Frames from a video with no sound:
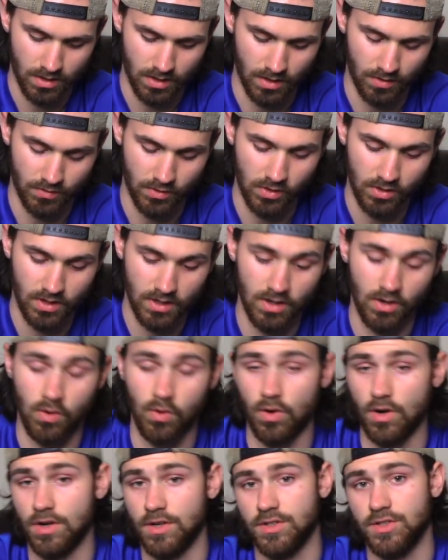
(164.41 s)
if you can get an
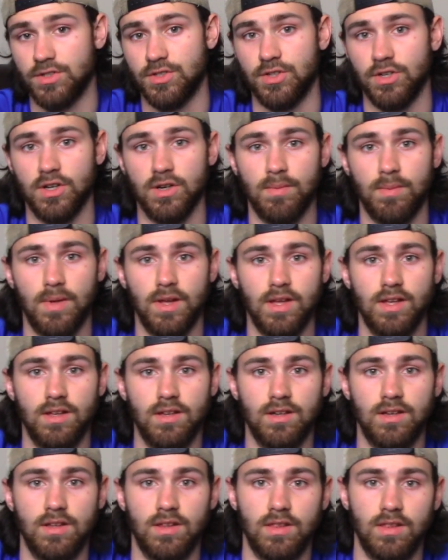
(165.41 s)
orange
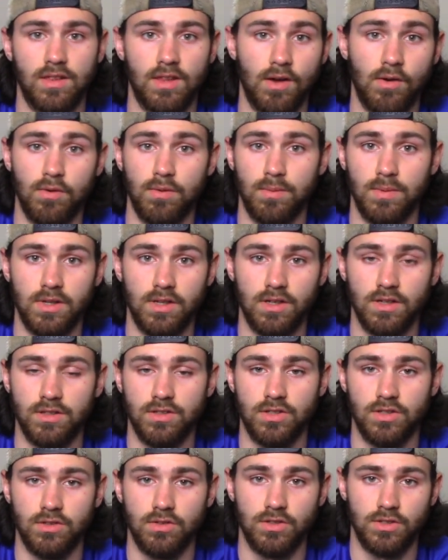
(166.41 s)
jerkbait, that would be
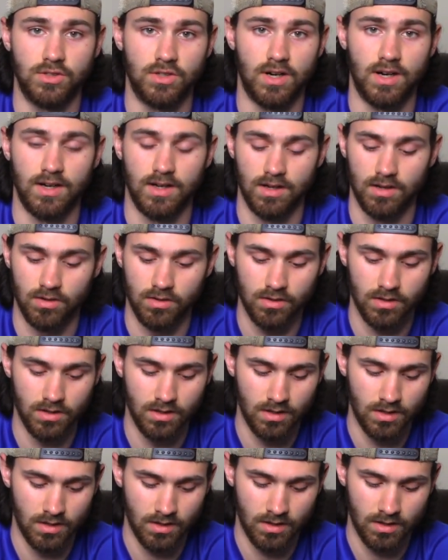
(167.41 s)
good too to try it out.